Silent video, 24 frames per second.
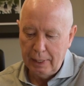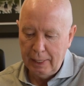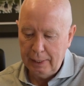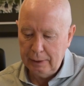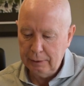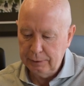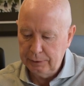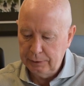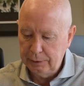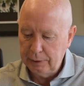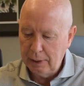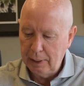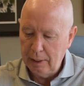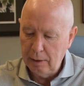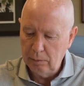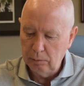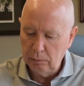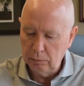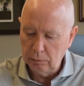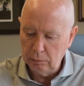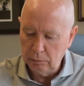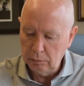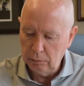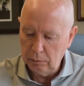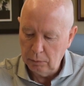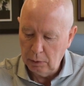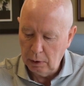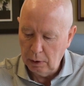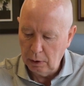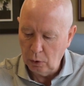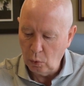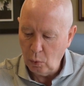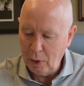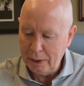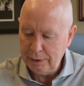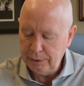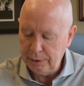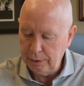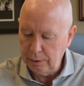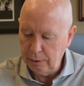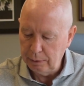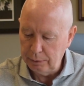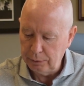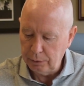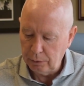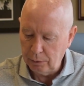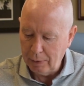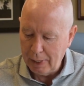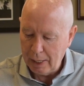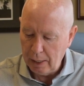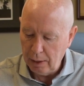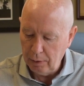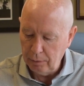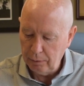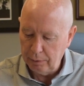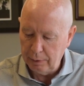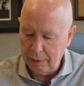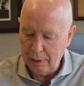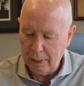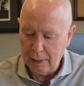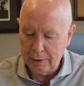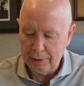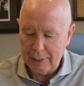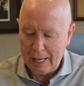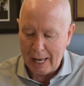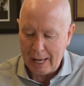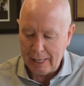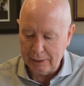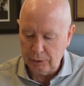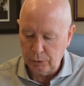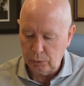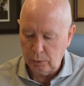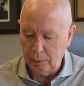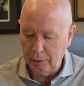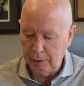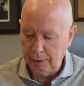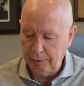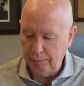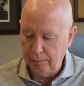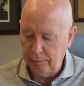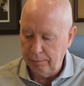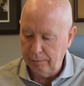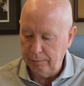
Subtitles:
the next question is around tax relief.